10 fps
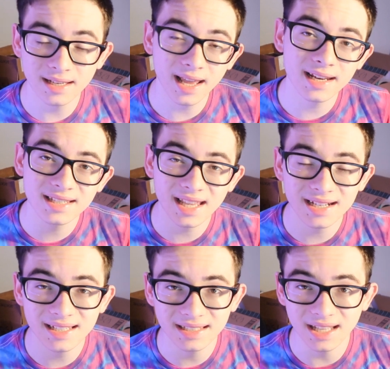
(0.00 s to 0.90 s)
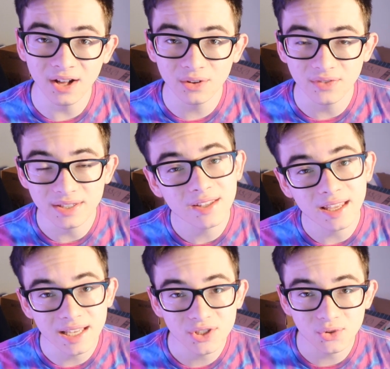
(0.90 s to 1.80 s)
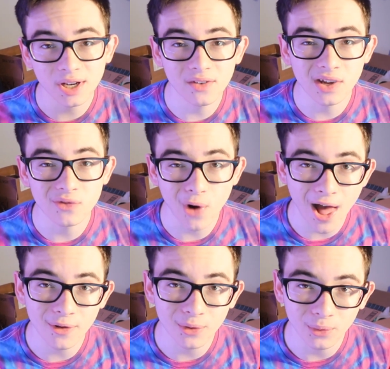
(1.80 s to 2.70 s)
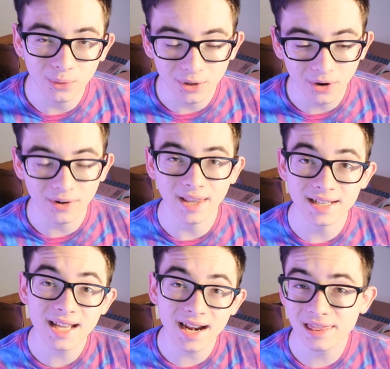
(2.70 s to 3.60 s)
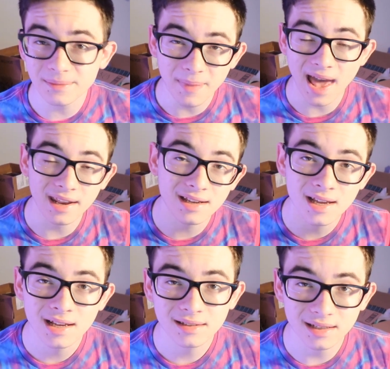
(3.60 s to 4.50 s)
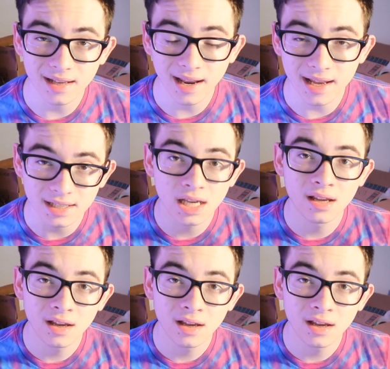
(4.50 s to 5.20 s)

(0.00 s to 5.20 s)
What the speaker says: Today I decided to delve into the history of a rather old card that is kind of thematic to today's